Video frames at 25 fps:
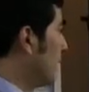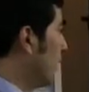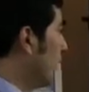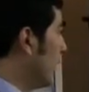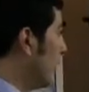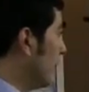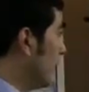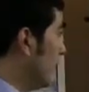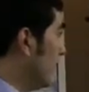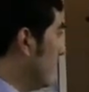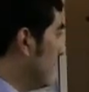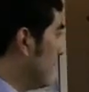the
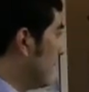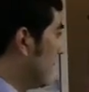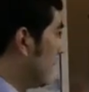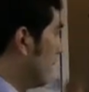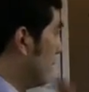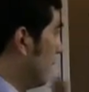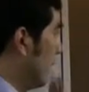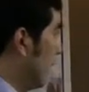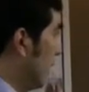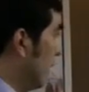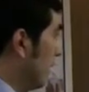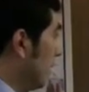darkness
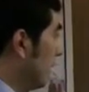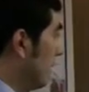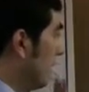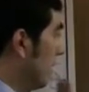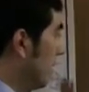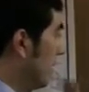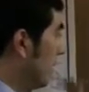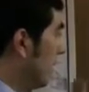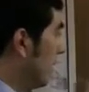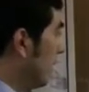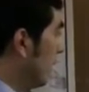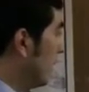that
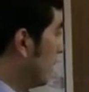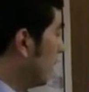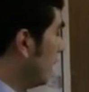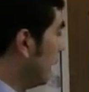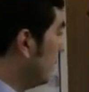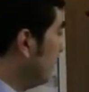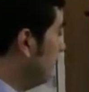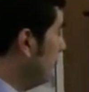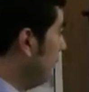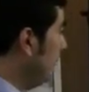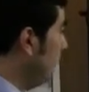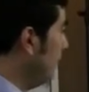
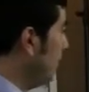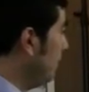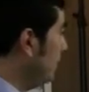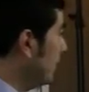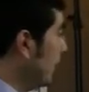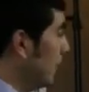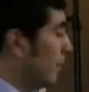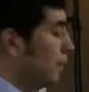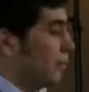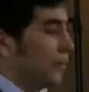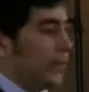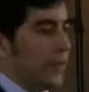existed
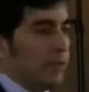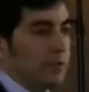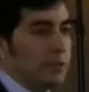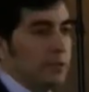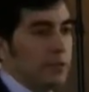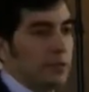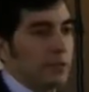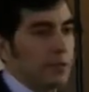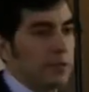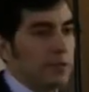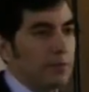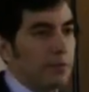in
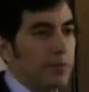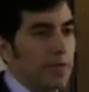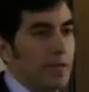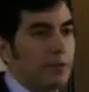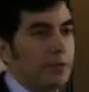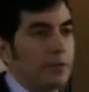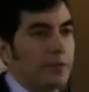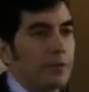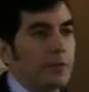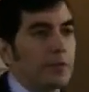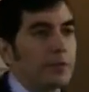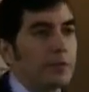Babylon,
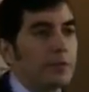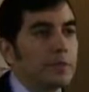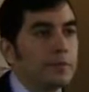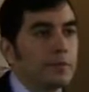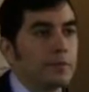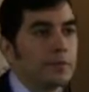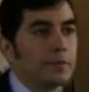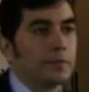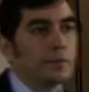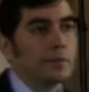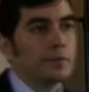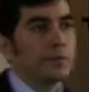Babylon
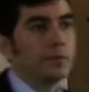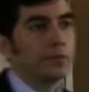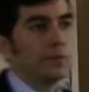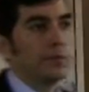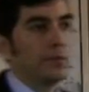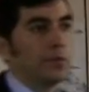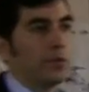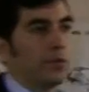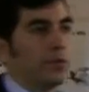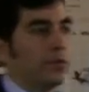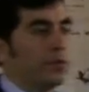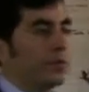
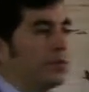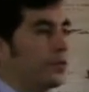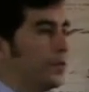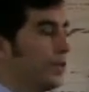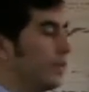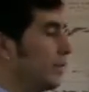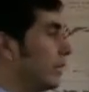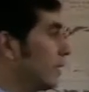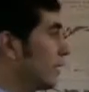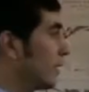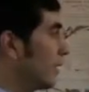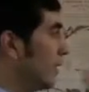for
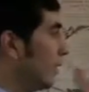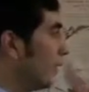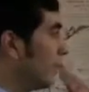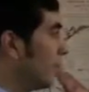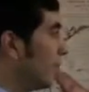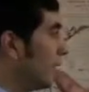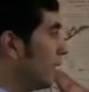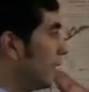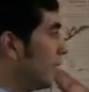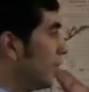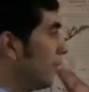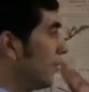during the
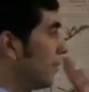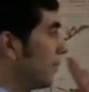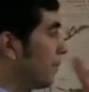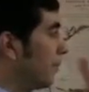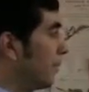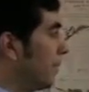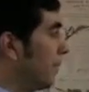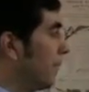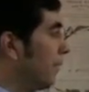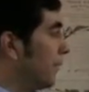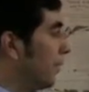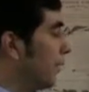70 year
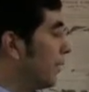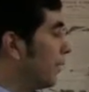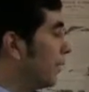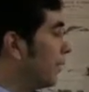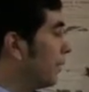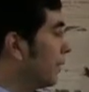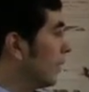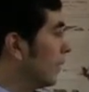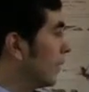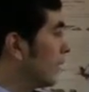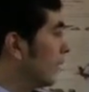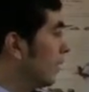
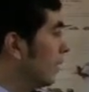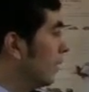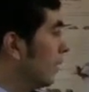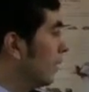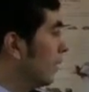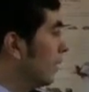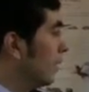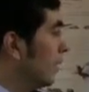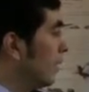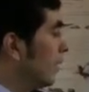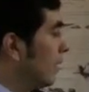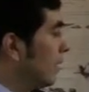period.
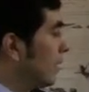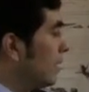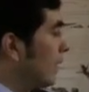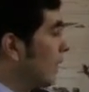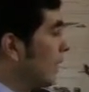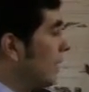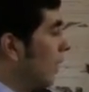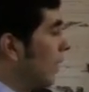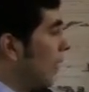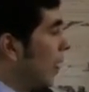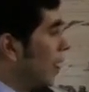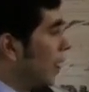
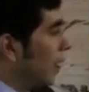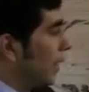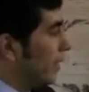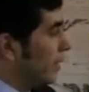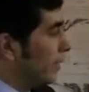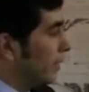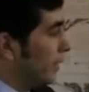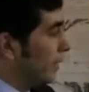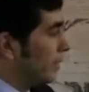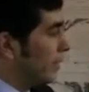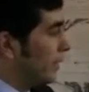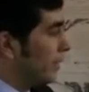
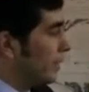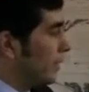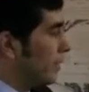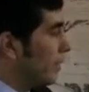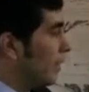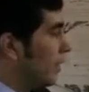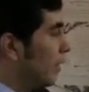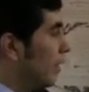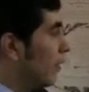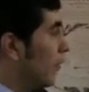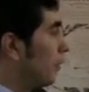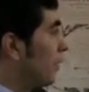The 70
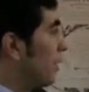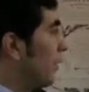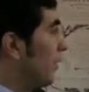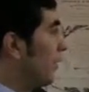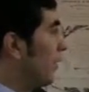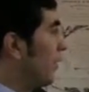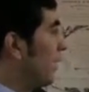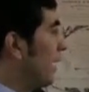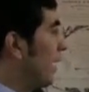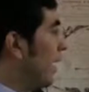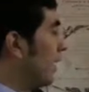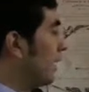year
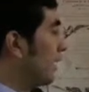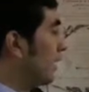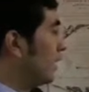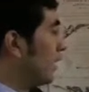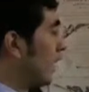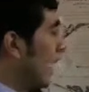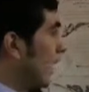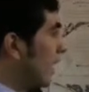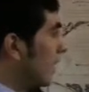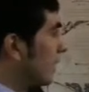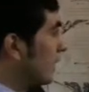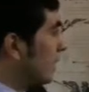period
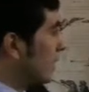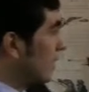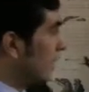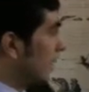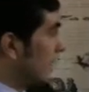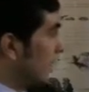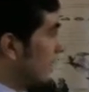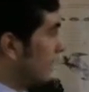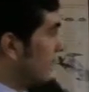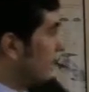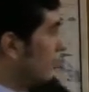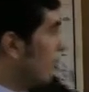
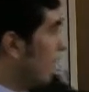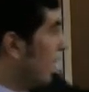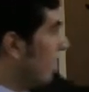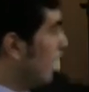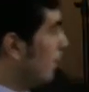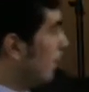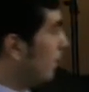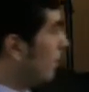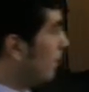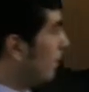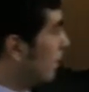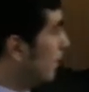technically
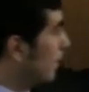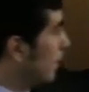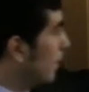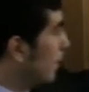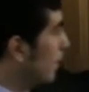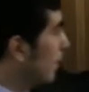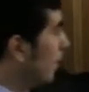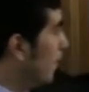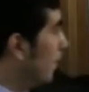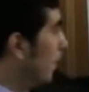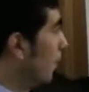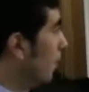
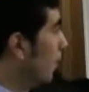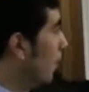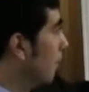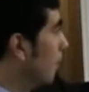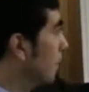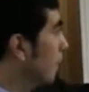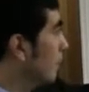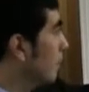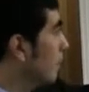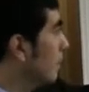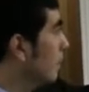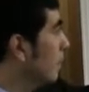ended here
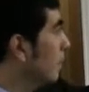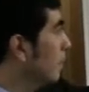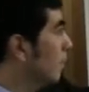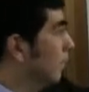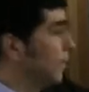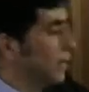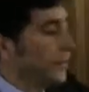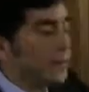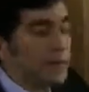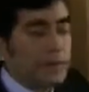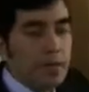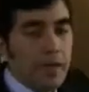
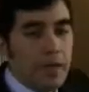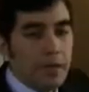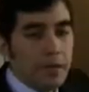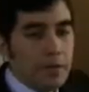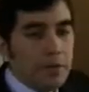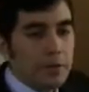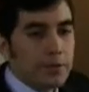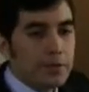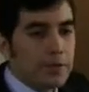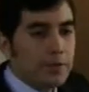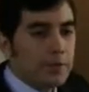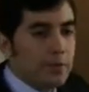when
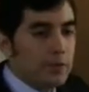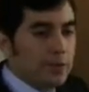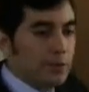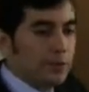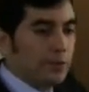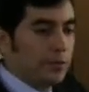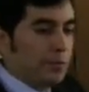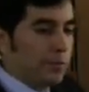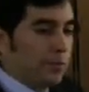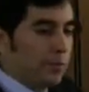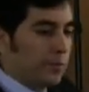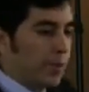Cyrus is
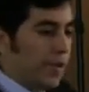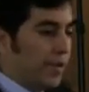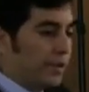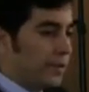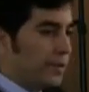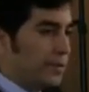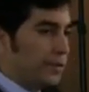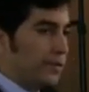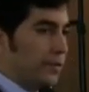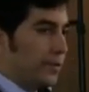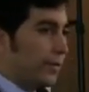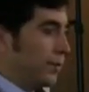going to
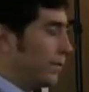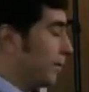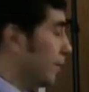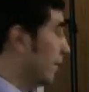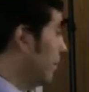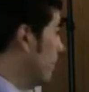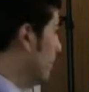pass the first